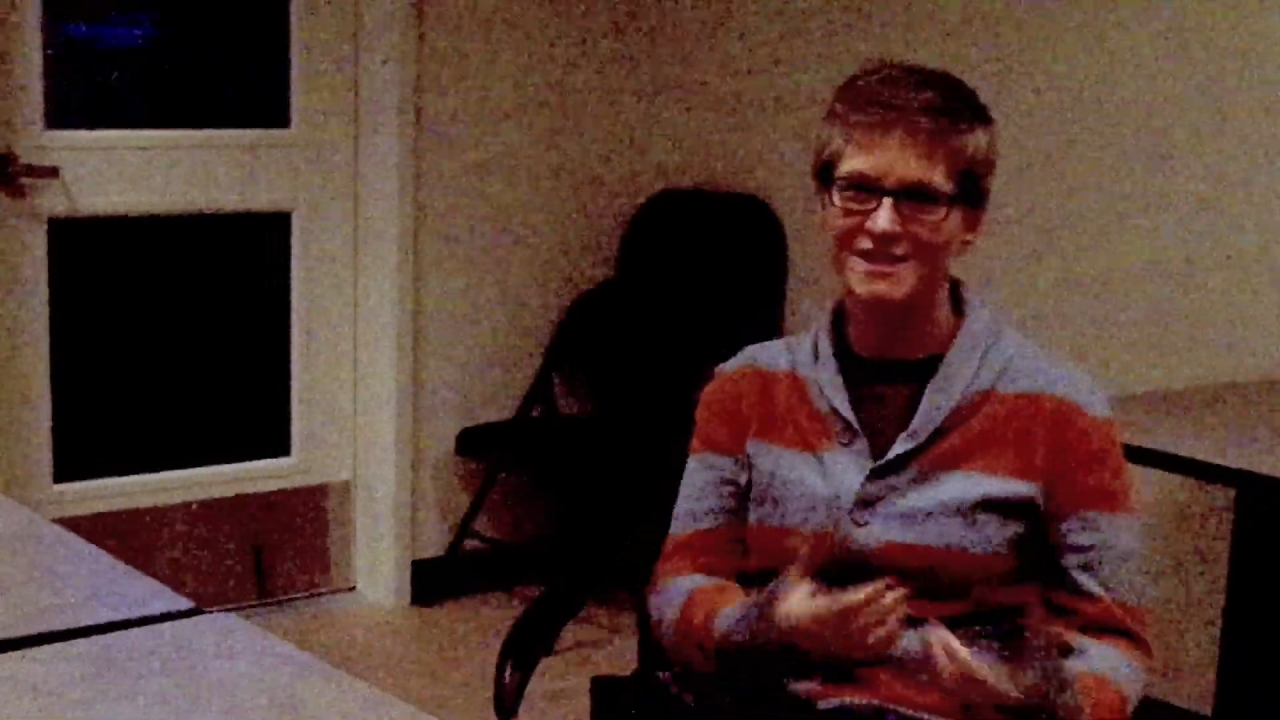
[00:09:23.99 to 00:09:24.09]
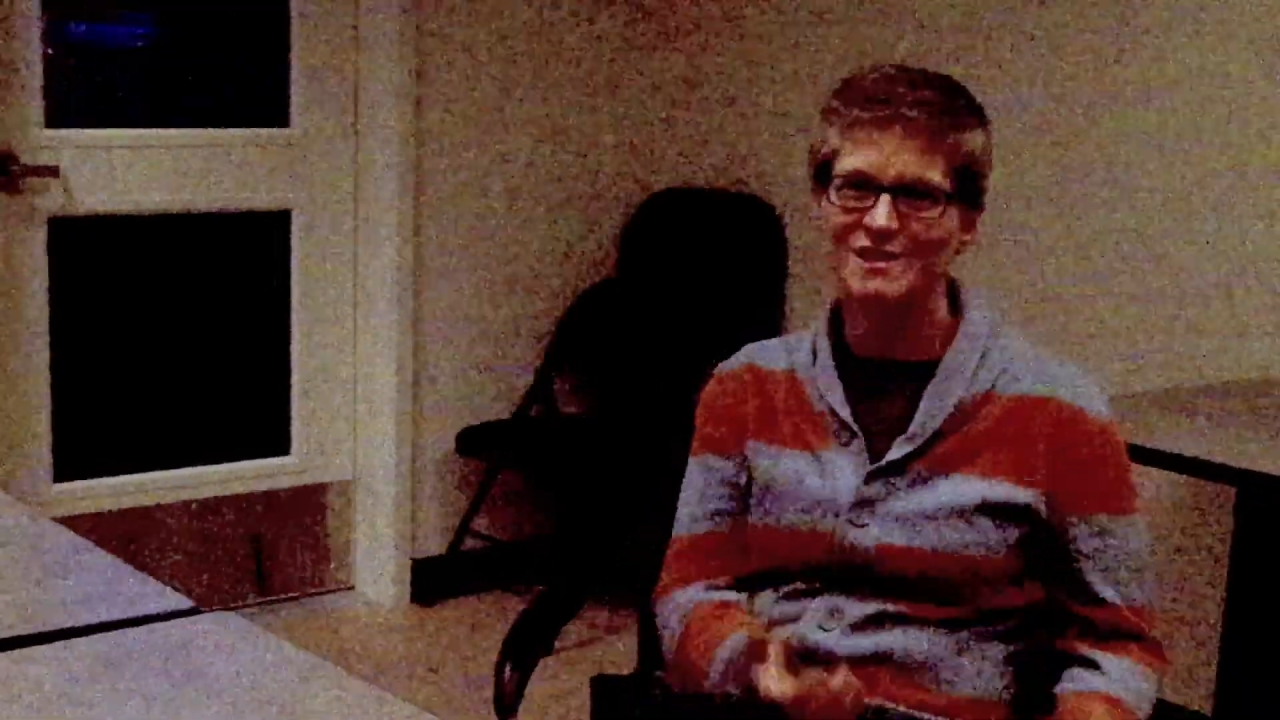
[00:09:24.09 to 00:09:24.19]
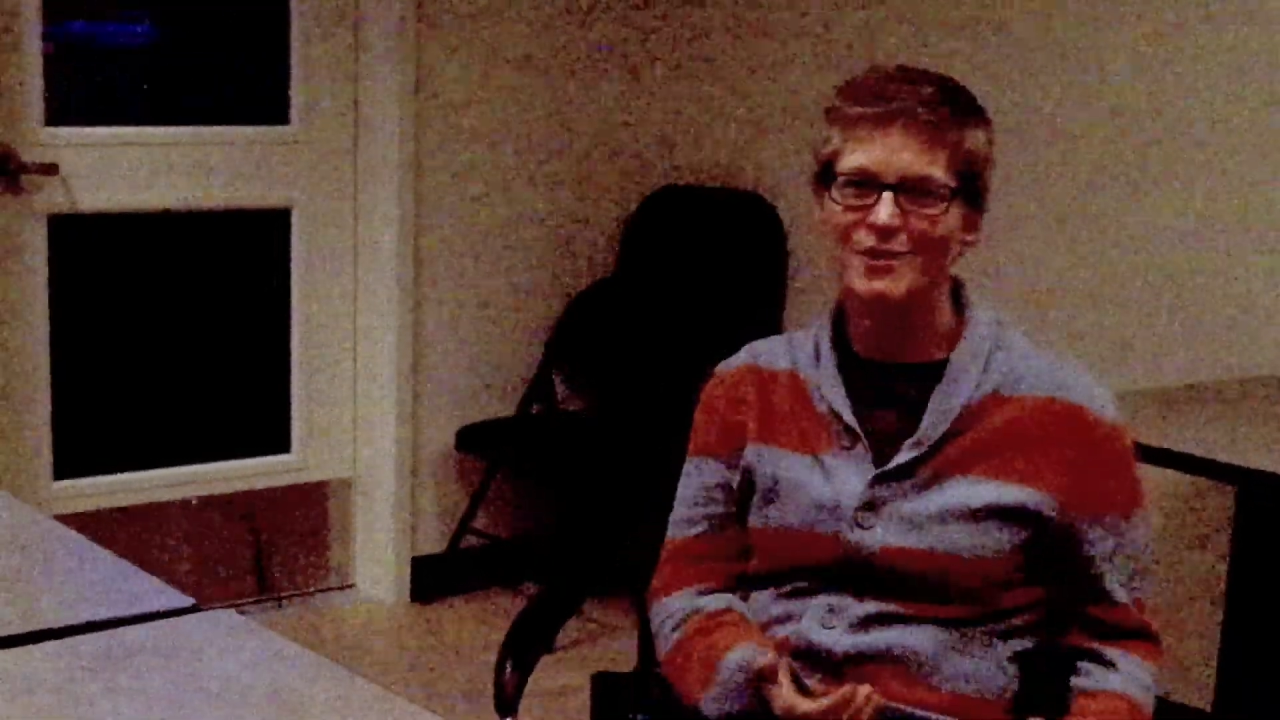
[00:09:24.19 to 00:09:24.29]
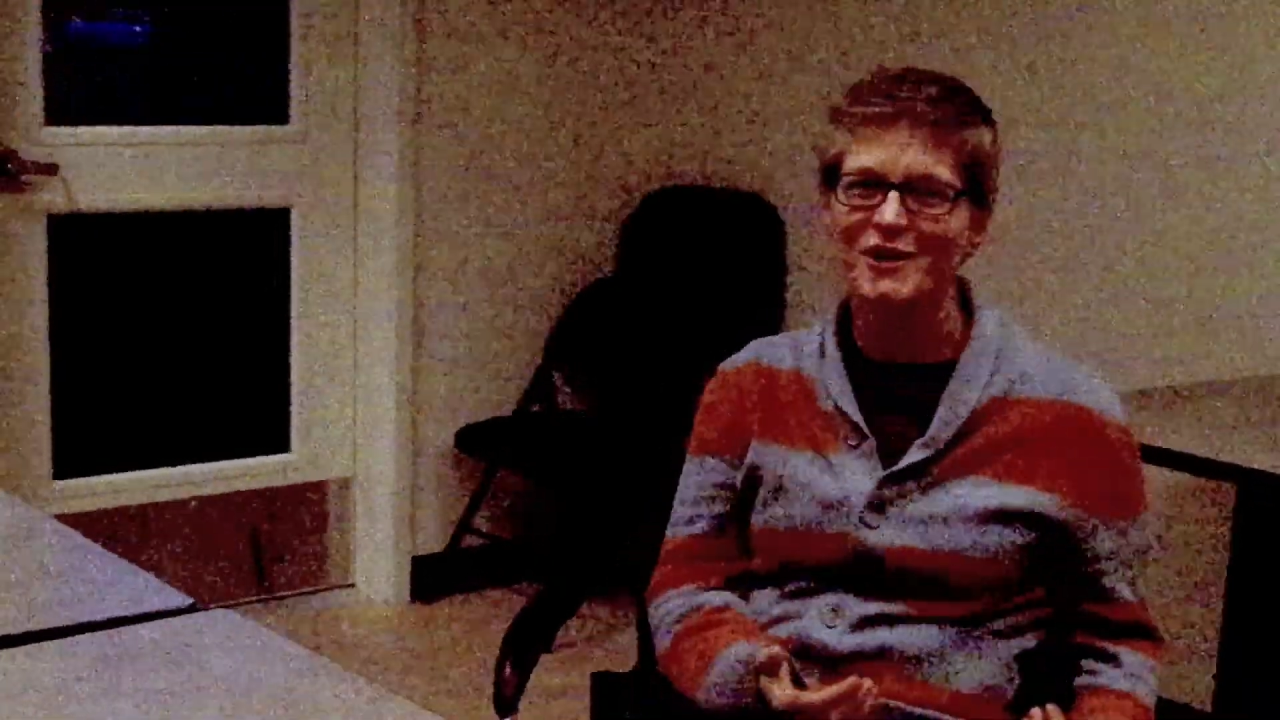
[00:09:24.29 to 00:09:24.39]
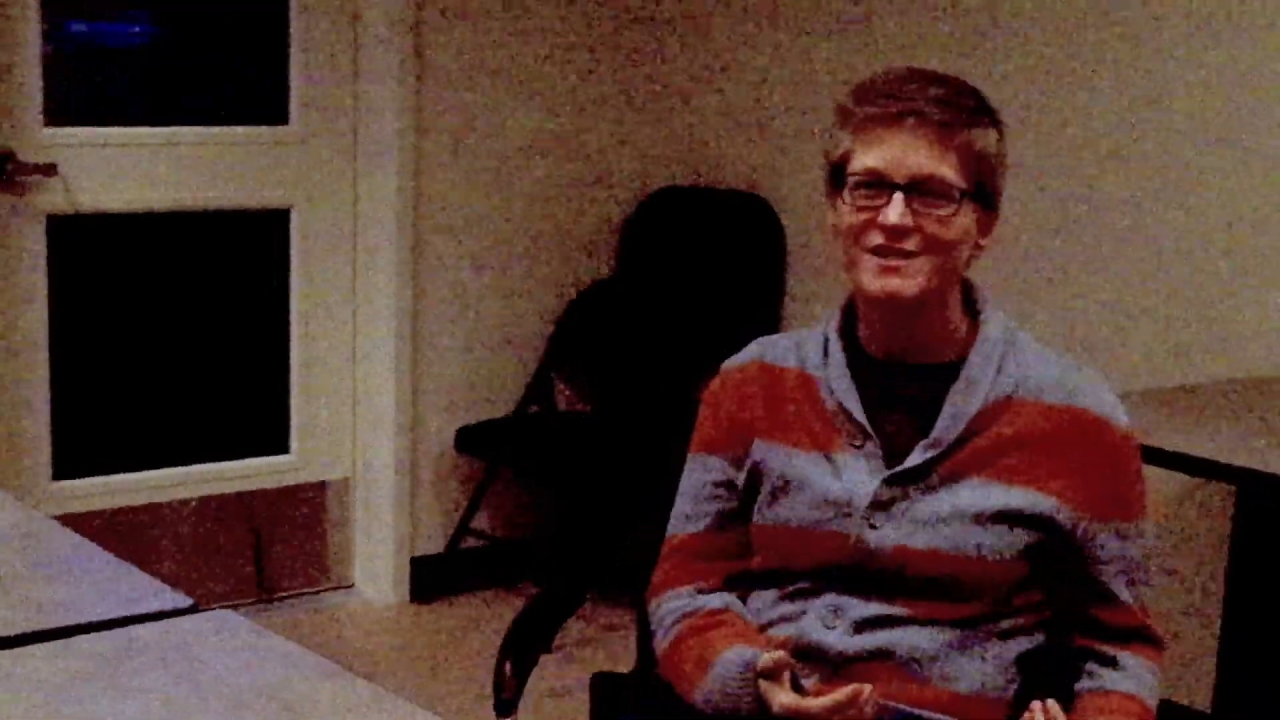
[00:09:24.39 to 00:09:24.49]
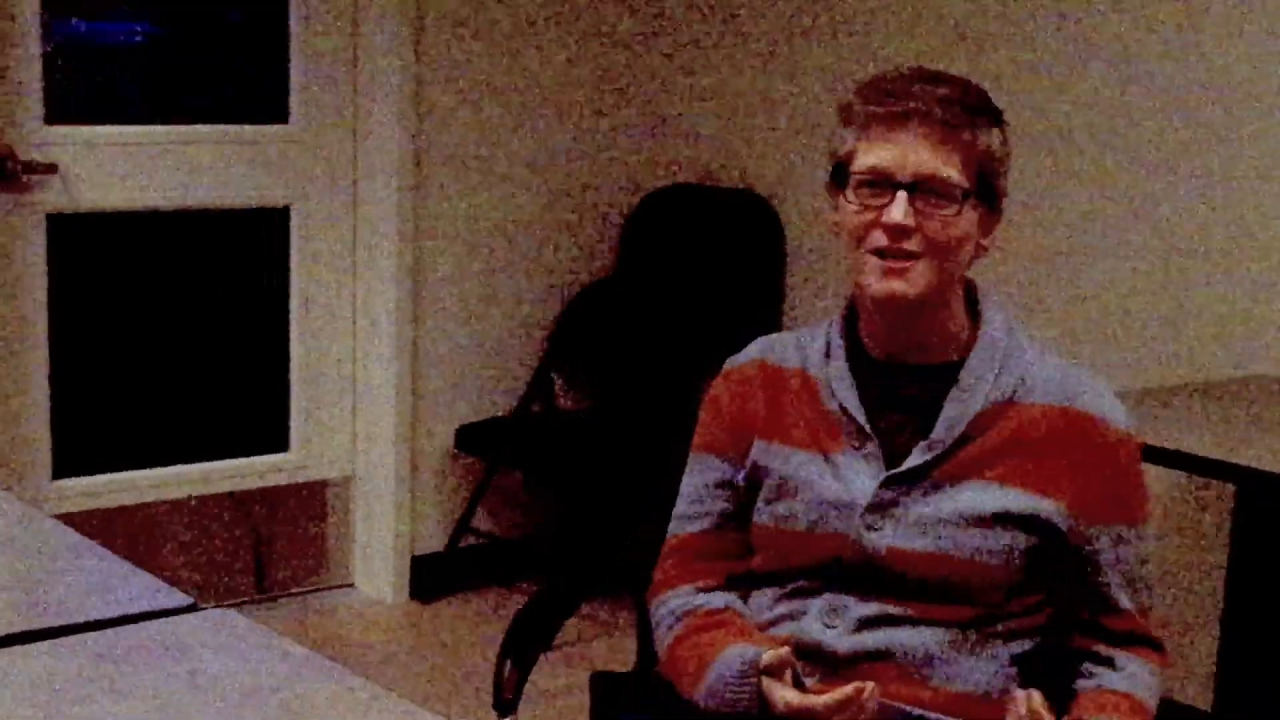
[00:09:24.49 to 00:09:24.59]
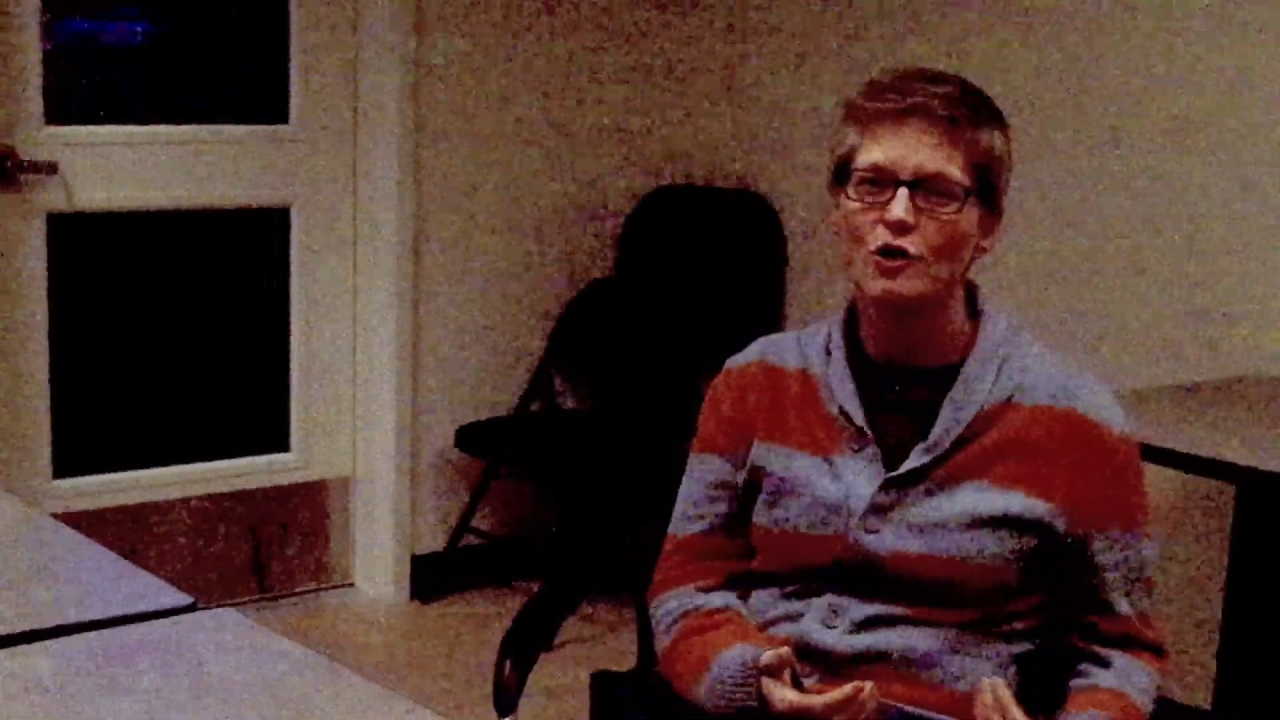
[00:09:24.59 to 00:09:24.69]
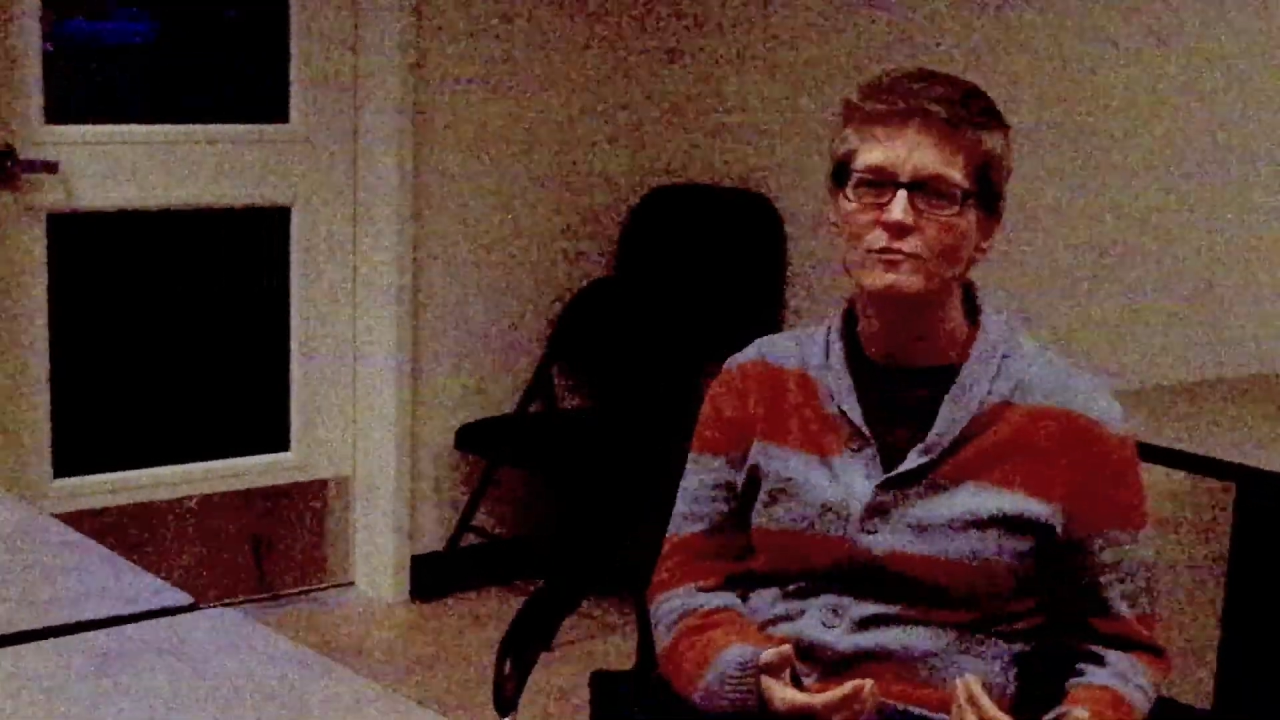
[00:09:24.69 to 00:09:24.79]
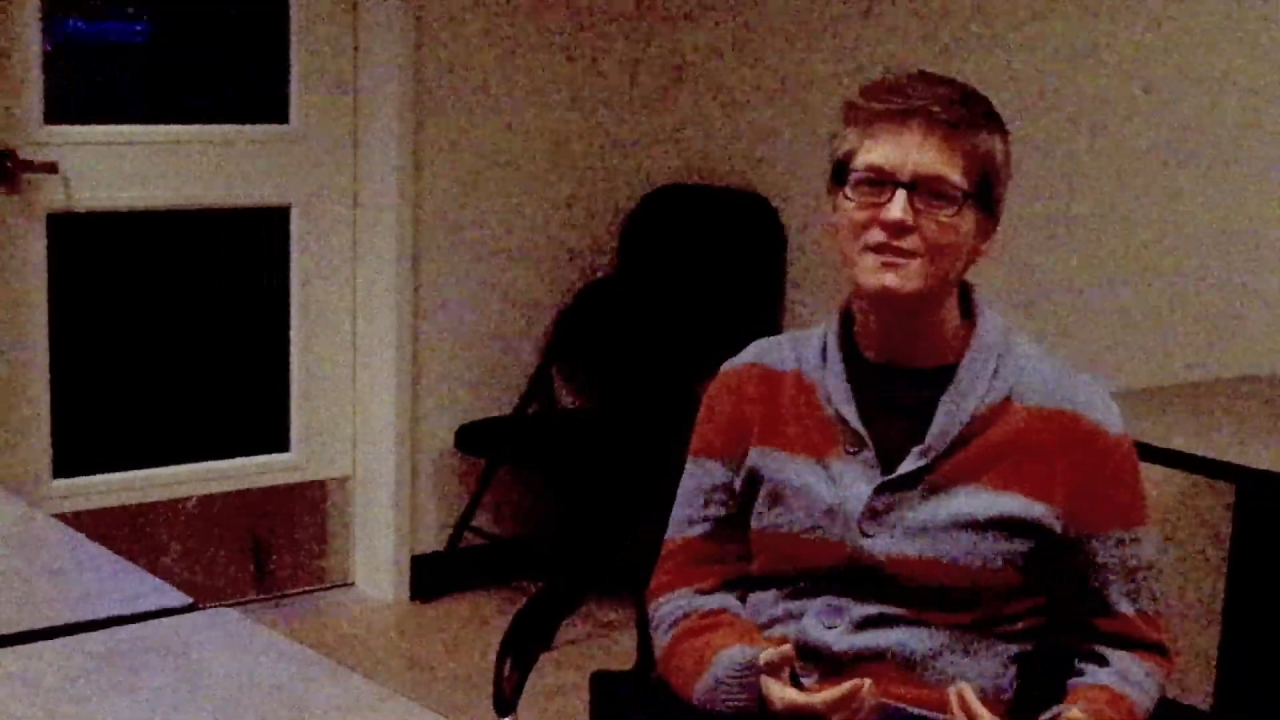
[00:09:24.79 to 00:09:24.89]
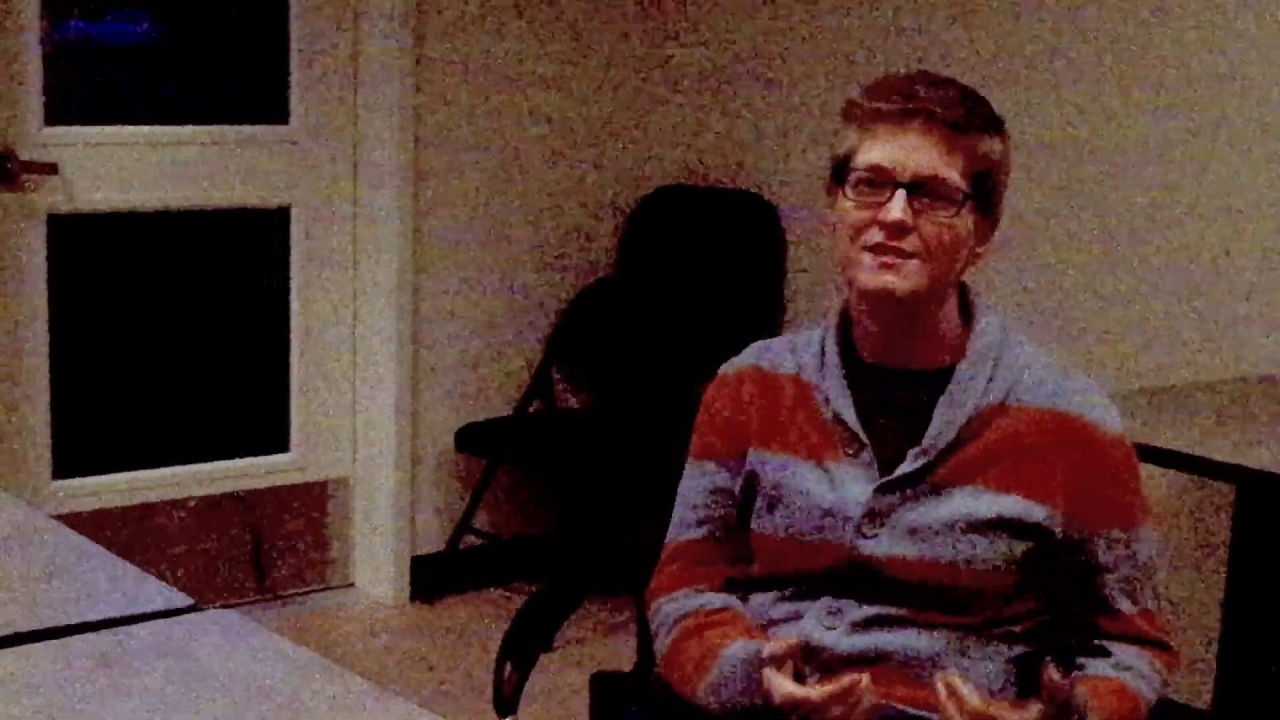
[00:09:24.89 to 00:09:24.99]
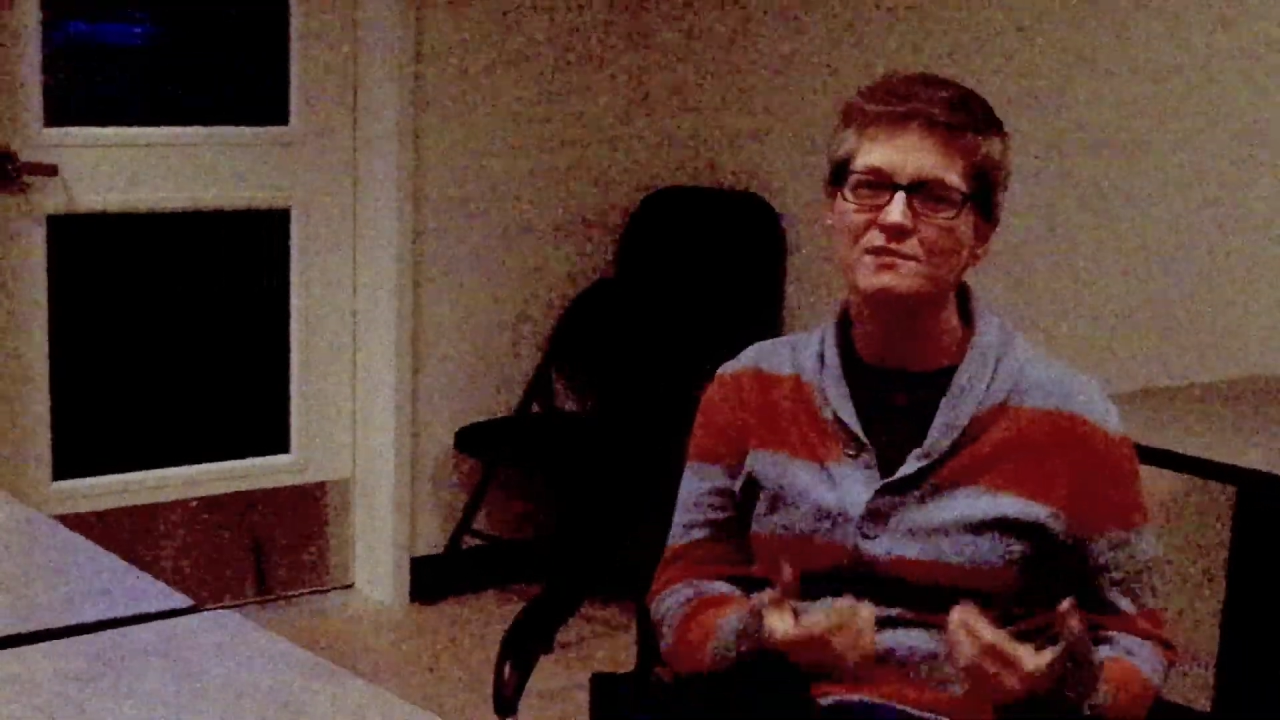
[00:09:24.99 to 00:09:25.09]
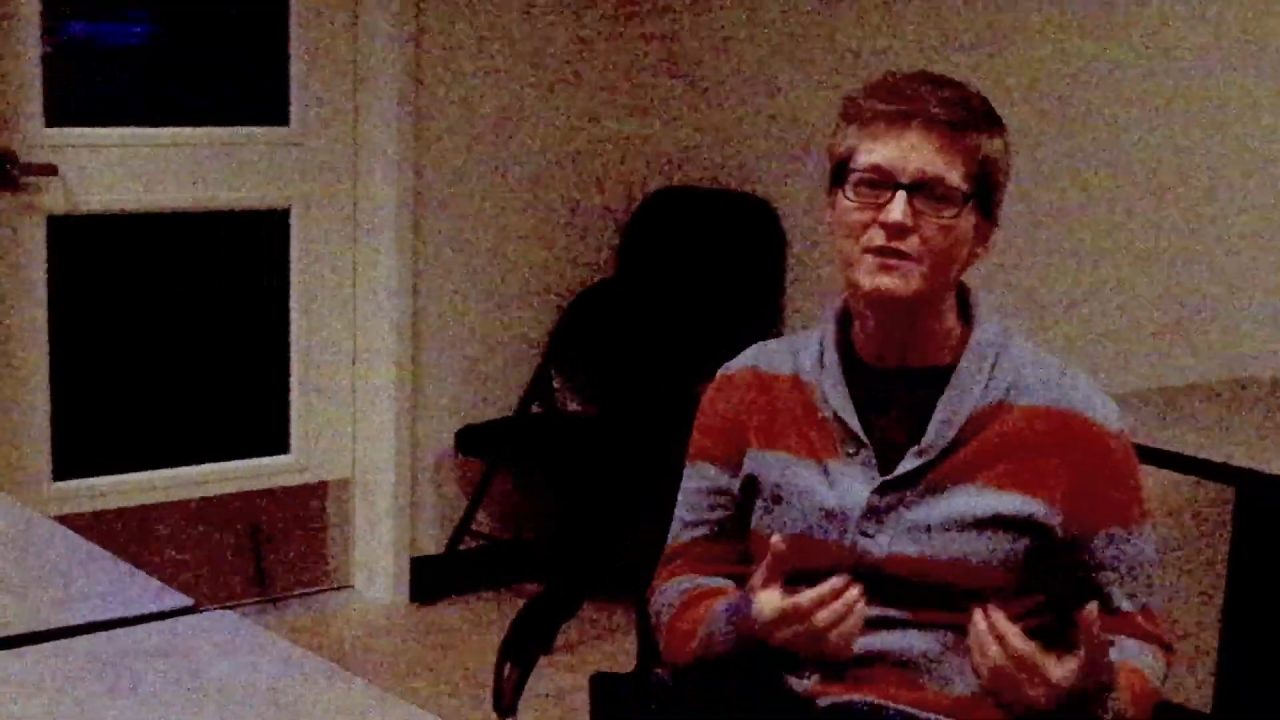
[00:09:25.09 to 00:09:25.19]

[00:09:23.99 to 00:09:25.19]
experiencing homelessness